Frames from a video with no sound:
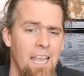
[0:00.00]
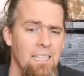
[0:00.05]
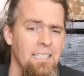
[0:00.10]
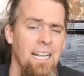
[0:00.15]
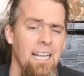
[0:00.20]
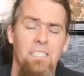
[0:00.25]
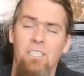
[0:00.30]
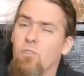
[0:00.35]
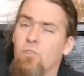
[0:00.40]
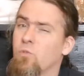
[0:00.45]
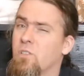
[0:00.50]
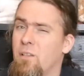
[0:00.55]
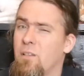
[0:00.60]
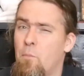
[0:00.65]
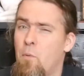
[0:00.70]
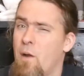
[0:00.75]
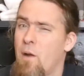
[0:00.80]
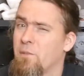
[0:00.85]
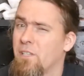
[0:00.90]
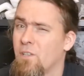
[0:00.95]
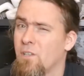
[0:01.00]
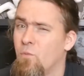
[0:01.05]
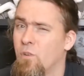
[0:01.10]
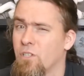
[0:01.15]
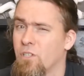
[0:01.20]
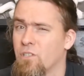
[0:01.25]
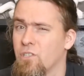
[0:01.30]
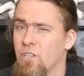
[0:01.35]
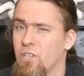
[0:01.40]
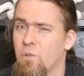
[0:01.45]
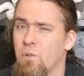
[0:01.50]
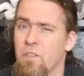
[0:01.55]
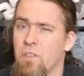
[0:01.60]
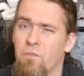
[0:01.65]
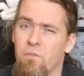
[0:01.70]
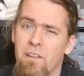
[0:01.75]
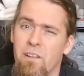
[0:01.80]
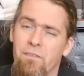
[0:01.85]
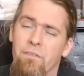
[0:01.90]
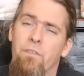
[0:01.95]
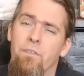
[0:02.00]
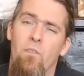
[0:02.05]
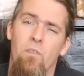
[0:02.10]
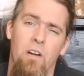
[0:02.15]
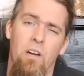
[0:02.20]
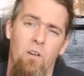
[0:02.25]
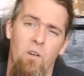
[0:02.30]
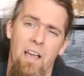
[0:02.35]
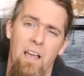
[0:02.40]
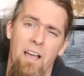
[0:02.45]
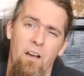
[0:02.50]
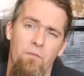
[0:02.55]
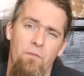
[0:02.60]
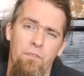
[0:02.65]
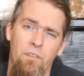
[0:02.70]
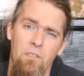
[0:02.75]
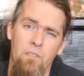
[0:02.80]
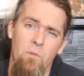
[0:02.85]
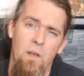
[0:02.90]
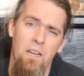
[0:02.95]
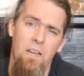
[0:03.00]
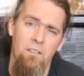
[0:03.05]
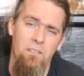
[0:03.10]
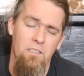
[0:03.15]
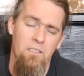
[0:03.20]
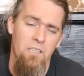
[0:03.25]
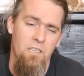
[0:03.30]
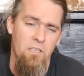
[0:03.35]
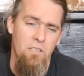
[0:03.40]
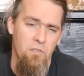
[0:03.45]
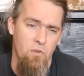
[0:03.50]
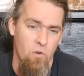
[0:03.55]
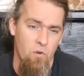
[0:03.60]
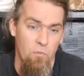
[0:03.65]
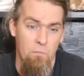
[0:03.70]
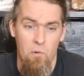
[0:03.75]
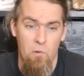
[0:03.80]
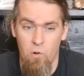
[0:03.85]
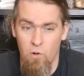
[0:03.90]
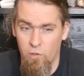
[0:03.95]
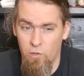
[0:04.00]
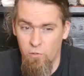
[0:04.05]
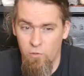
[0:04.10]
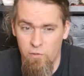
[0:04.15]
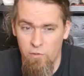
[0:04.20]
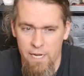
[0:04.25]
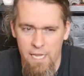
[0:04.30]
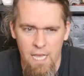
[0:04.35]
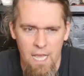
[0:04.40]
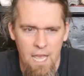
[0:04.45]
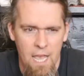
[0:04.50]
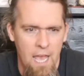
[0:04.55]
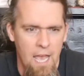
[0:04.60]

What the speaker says: Tactical Supremacy 1 and 2 and 3 and 4 are quite helpful as well to score more glory.